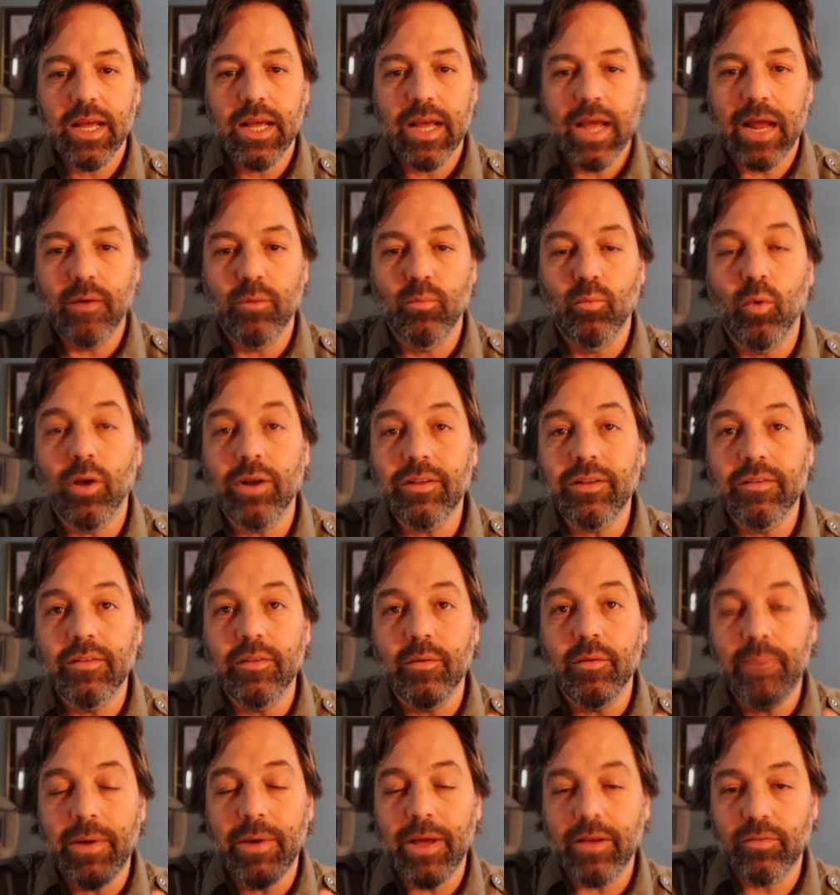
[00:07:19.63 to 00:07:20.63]
And what's
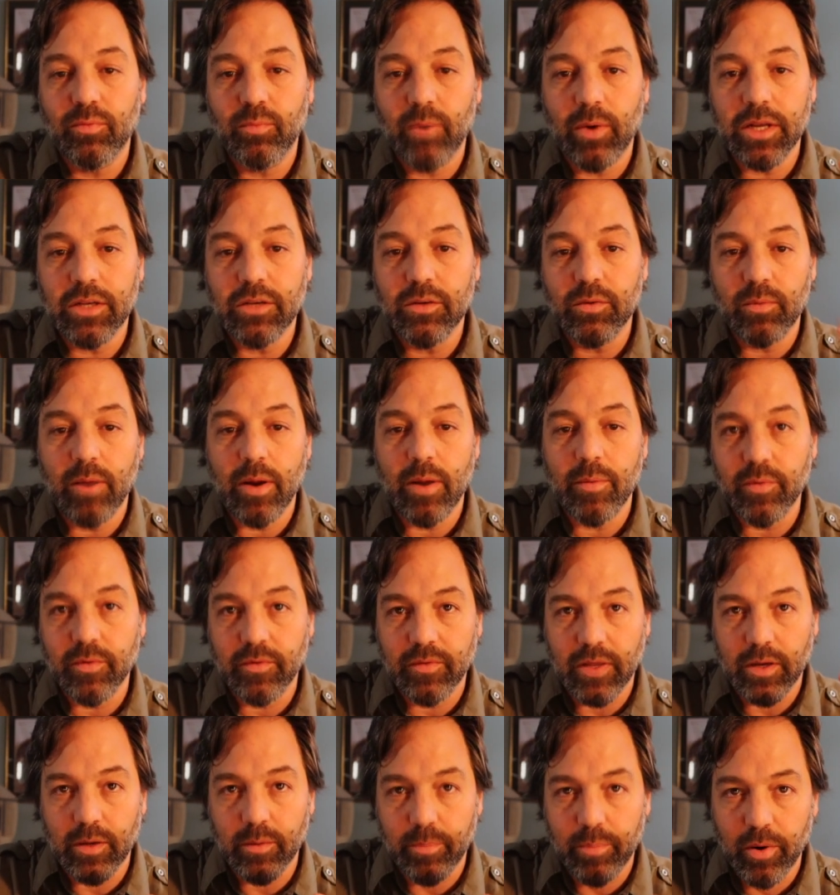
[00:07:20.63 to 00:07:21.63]
the best way to
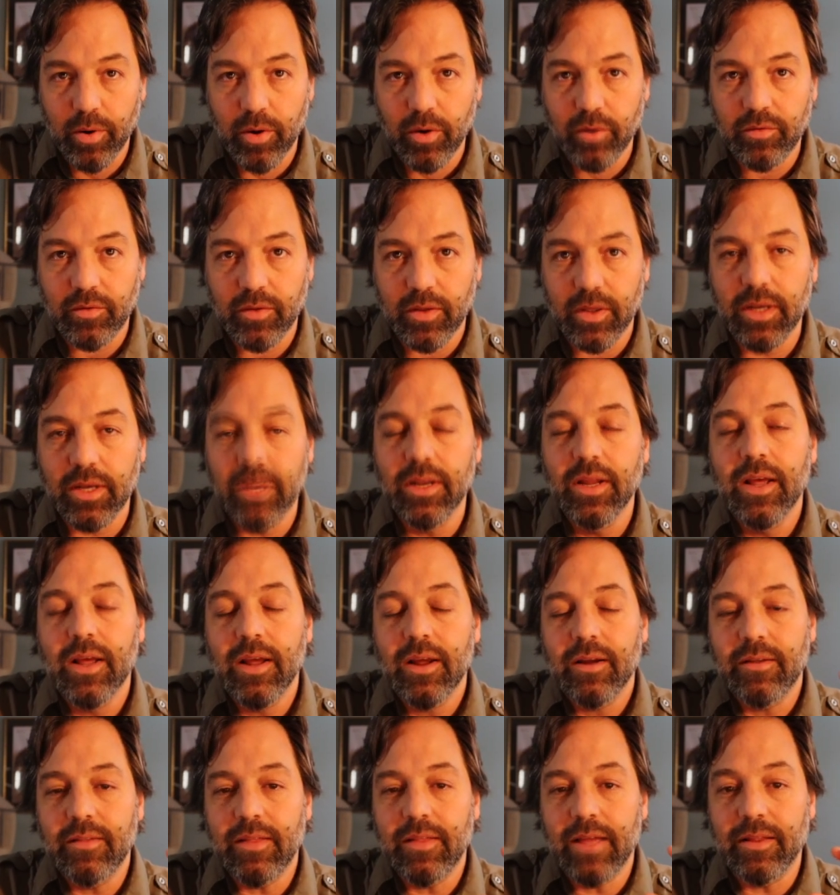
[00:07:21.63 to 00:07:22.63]
represent a person?
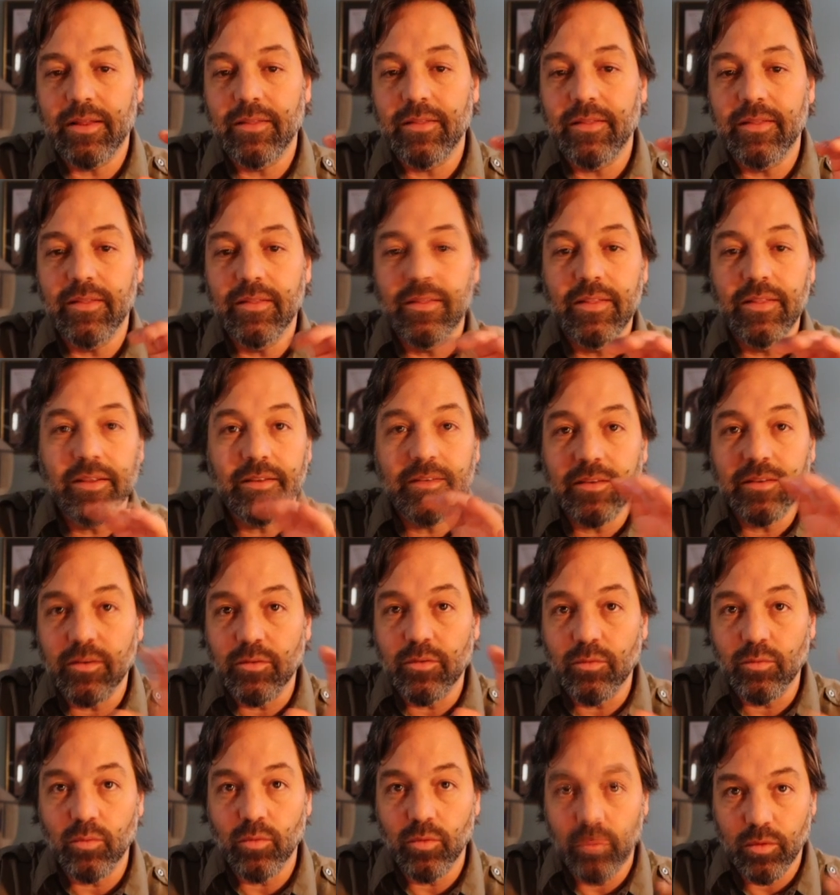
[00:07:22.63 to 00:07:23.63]
Then this
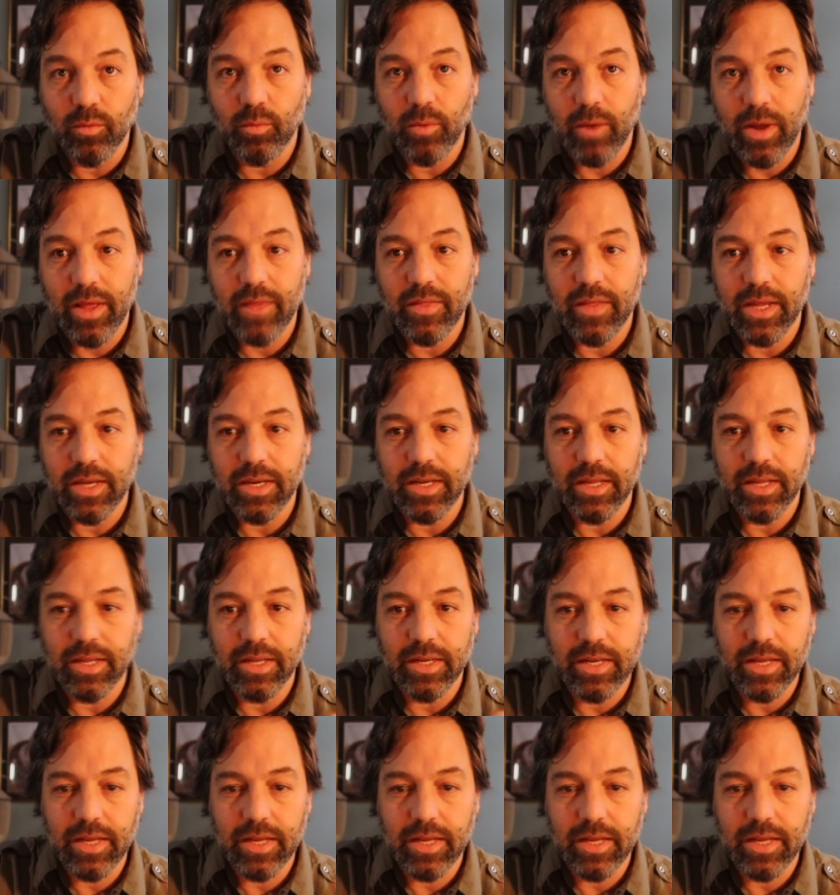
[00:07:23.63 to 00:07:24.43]
is the way that it